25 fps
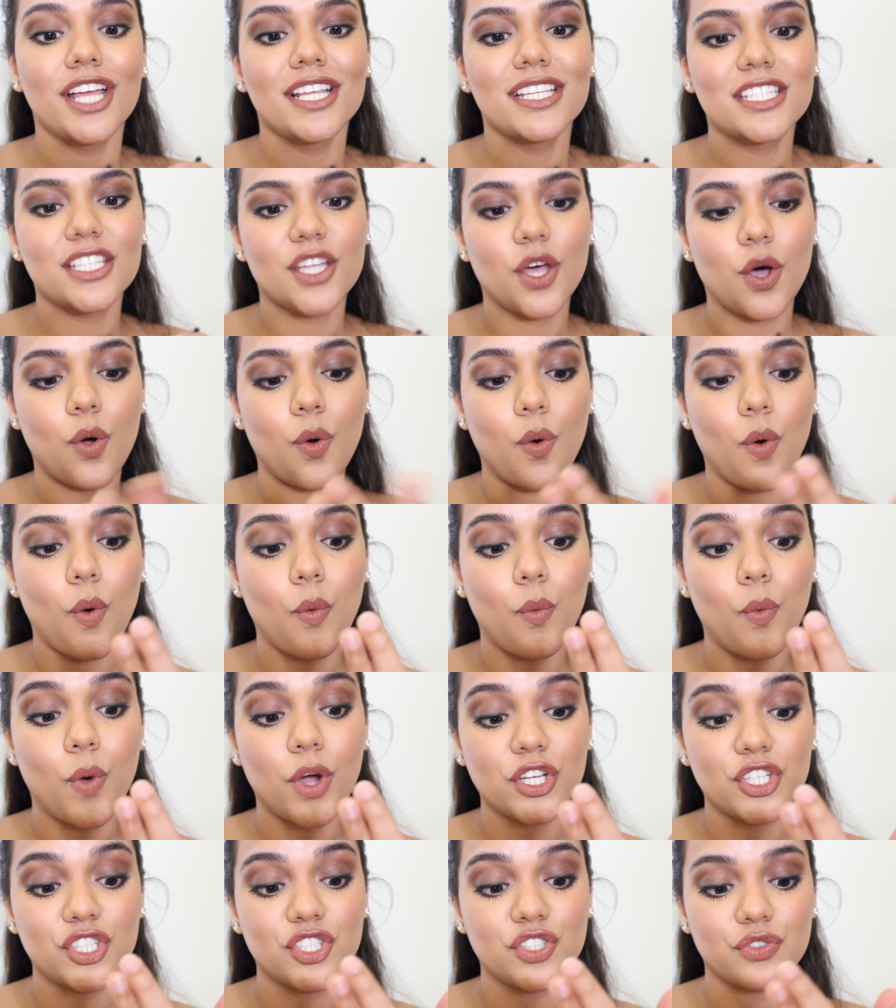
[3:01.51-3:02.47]
So
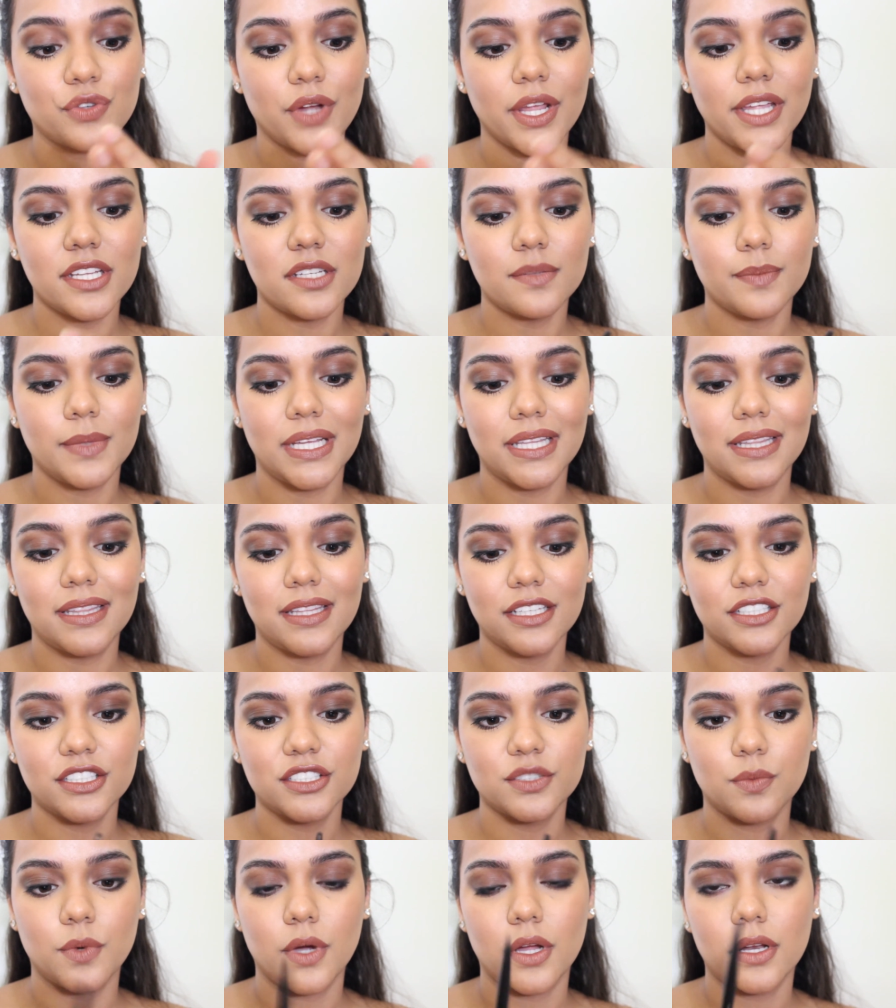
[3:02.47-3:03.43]
what tricked me in
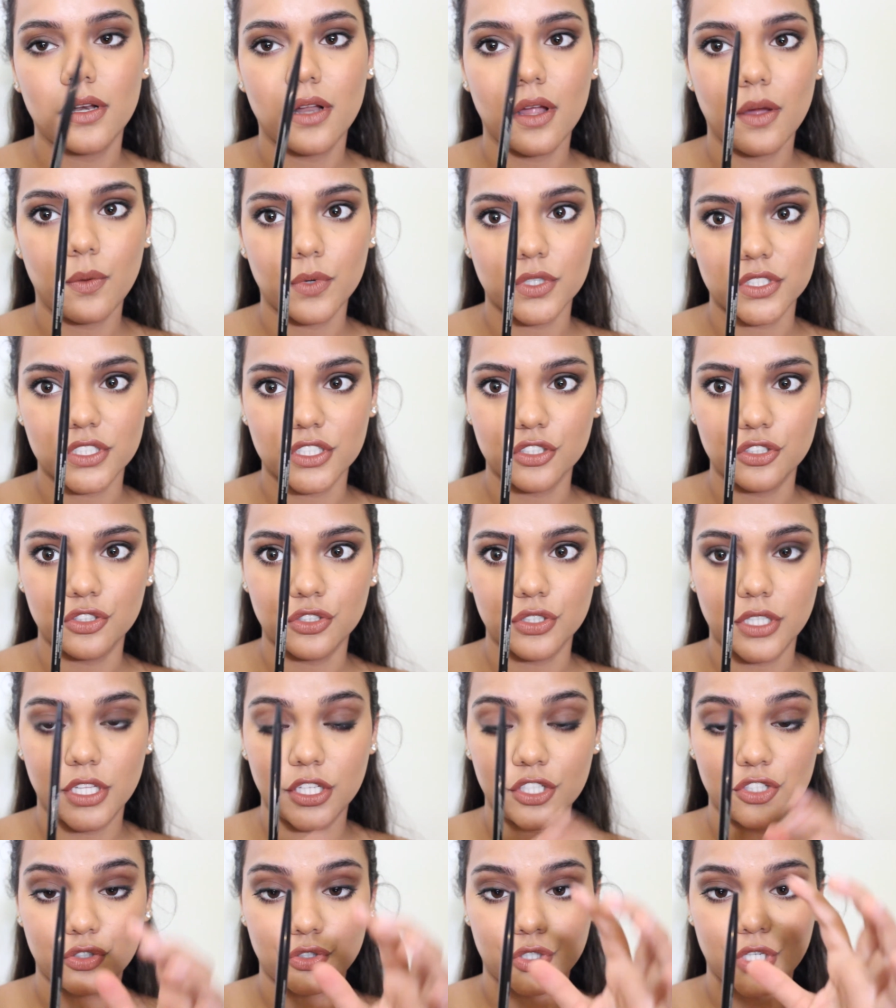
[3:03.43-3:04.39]
this one was the
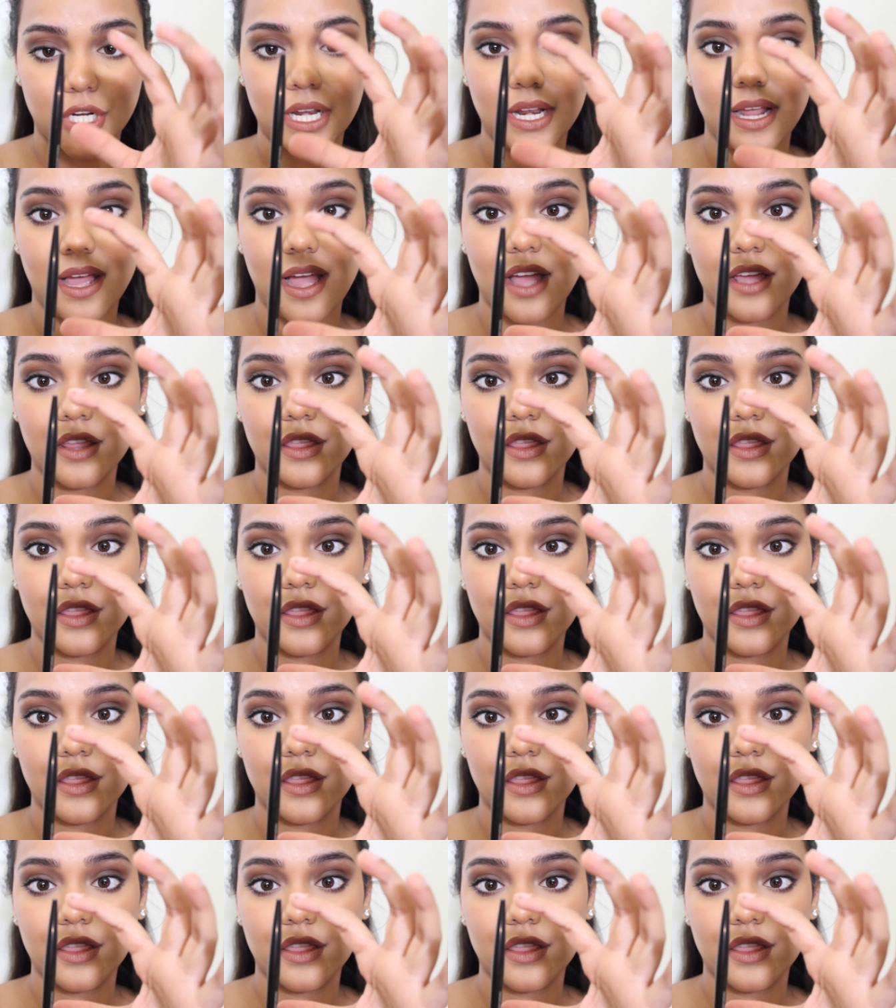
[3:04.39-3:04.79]
Jordana.